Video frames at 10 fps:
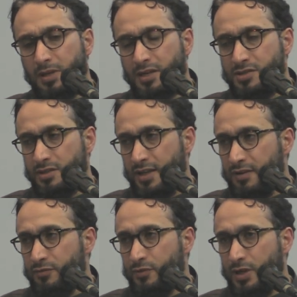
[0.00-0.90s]
placed in
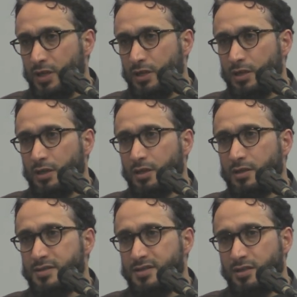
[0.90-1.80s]
every
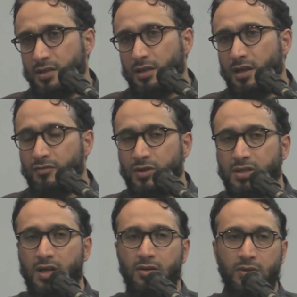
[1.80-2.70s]
city, every
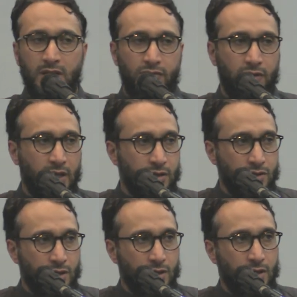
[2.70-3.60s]
town, every
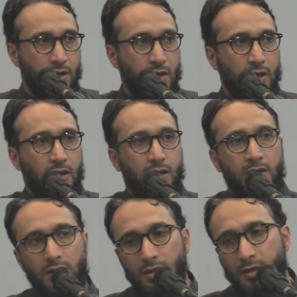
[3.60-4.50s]
nation,
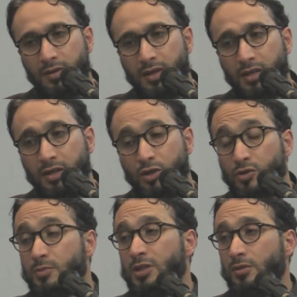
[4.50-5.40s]
the
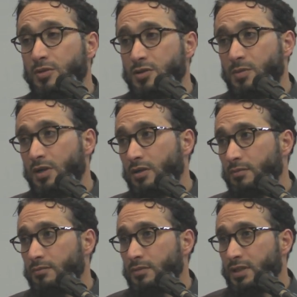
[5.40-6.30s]
criminals among them.